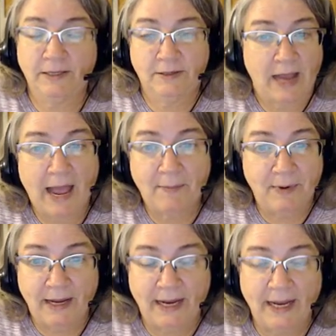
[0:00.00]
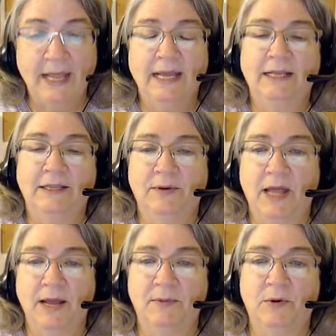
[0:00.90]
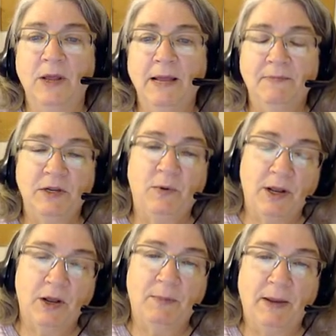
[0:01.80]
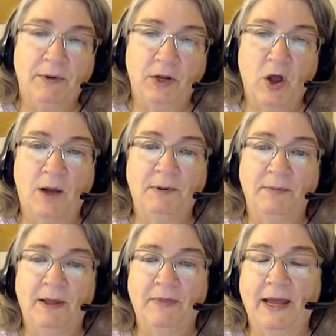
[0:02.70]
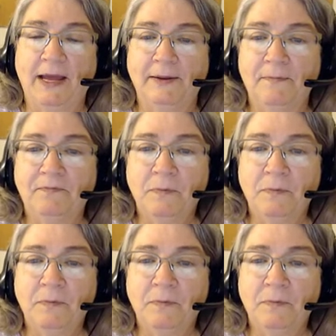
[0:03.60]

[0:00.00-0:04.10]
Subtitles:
happening, it's reliable. So you want to be able to complement that.